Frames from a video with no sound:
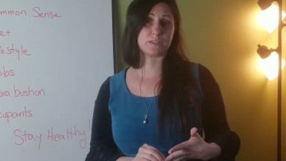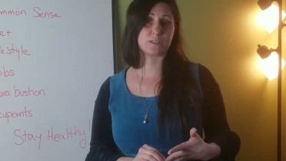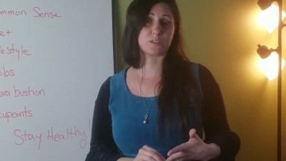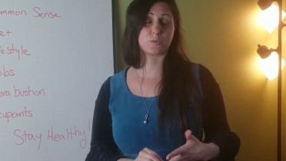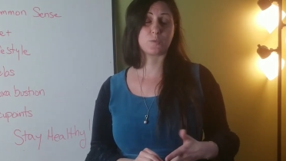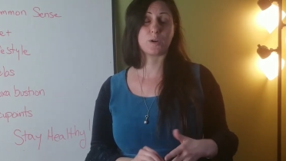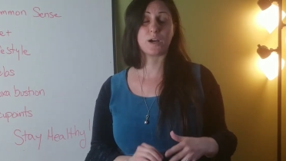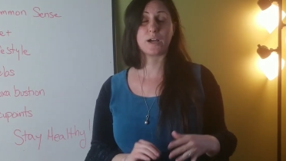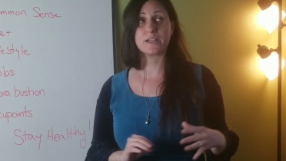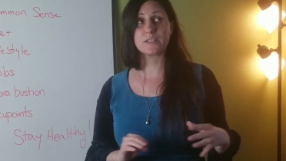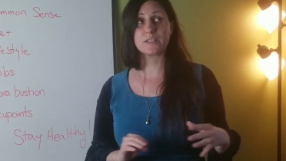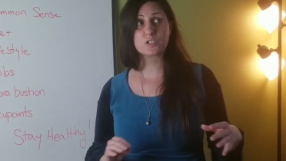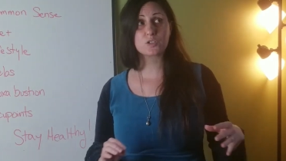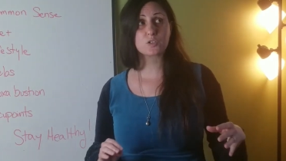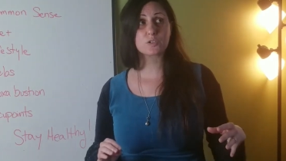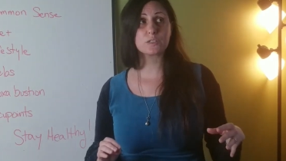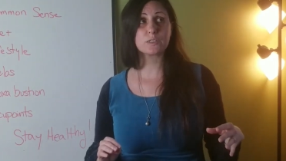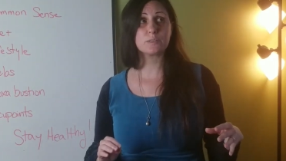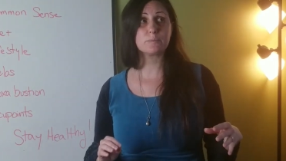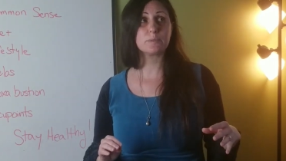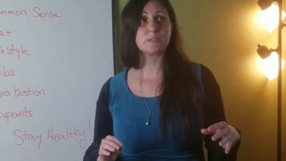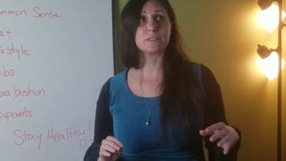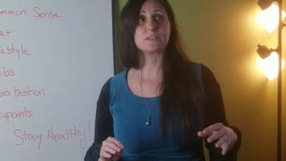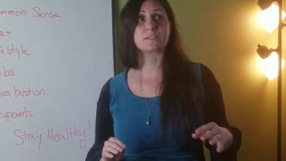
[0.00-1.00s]
So ice
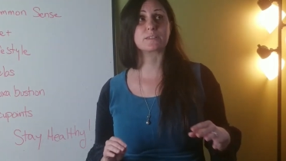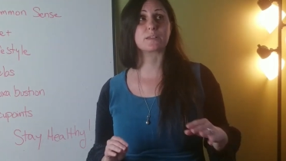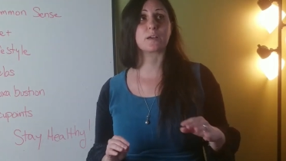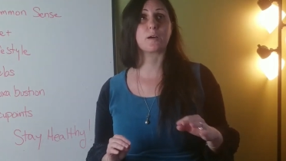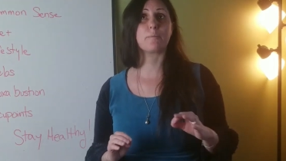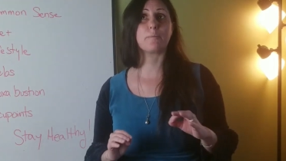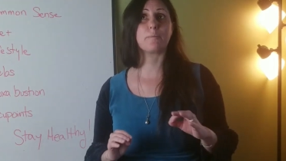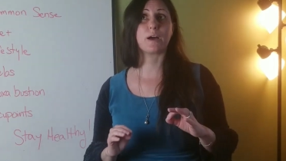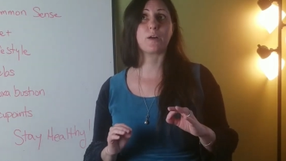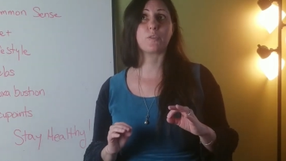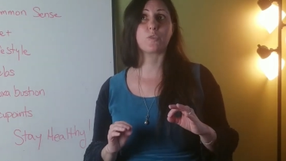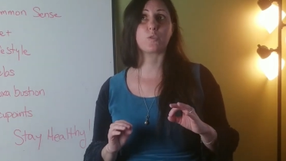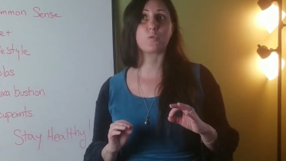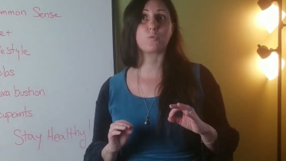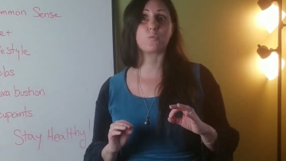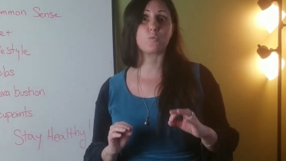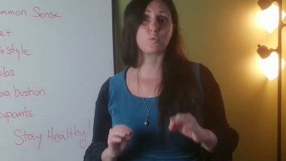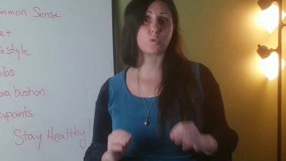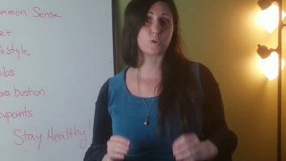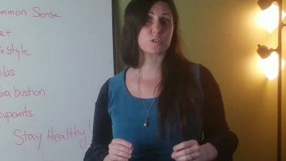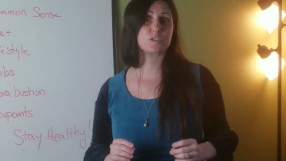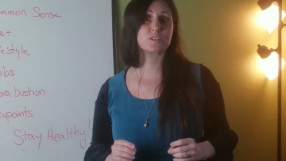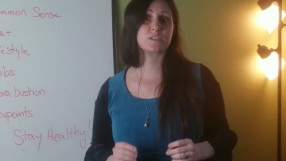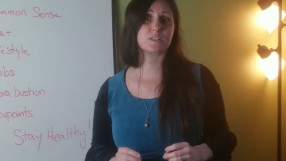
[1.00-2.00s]
cream is about the
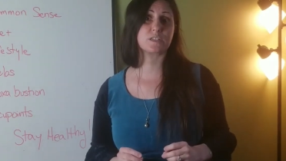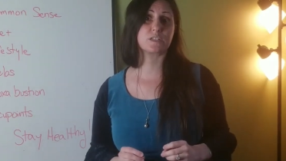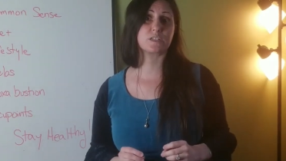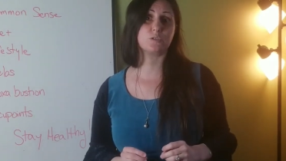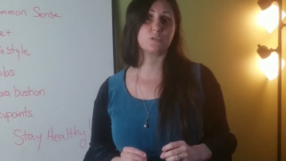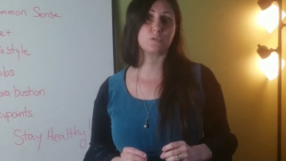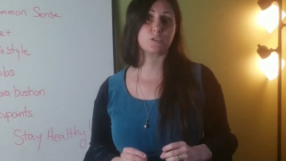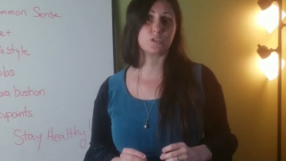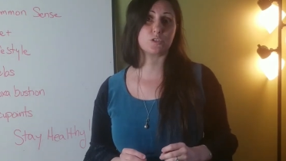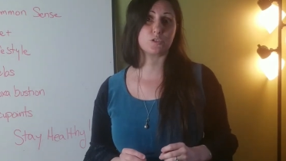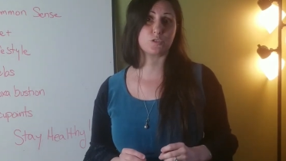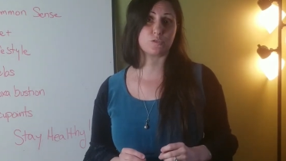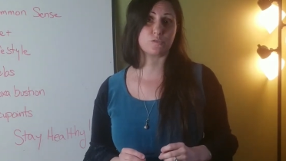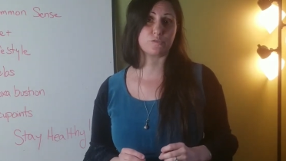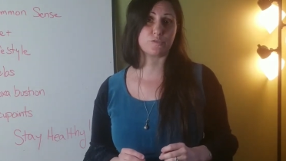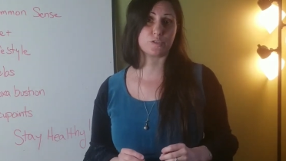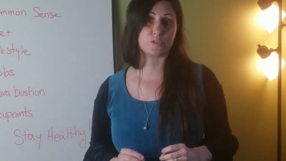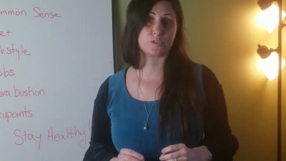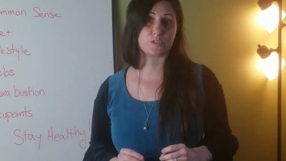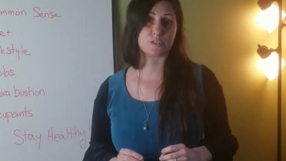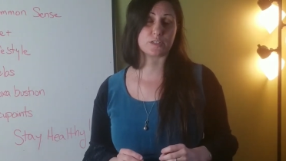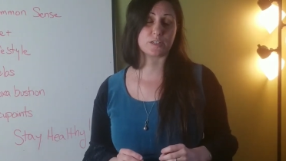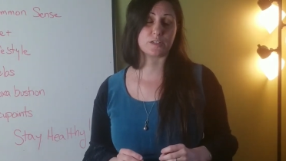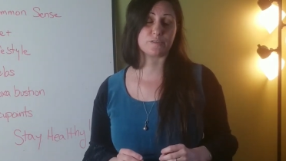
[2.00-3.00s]
worst thing you can do for
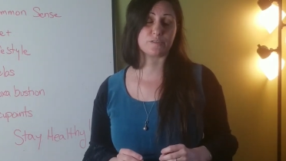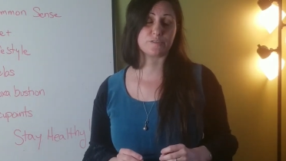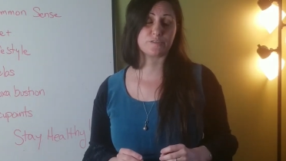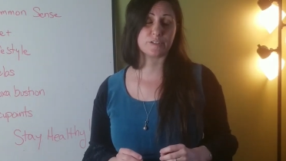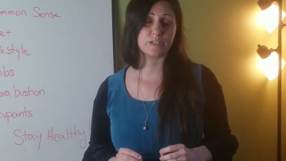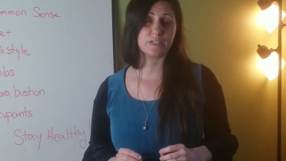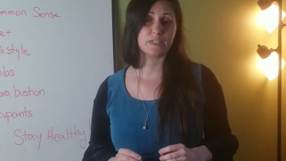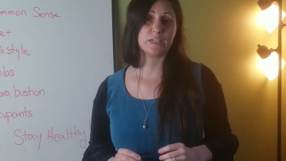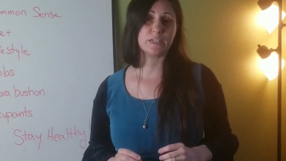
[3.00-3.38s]
yourself.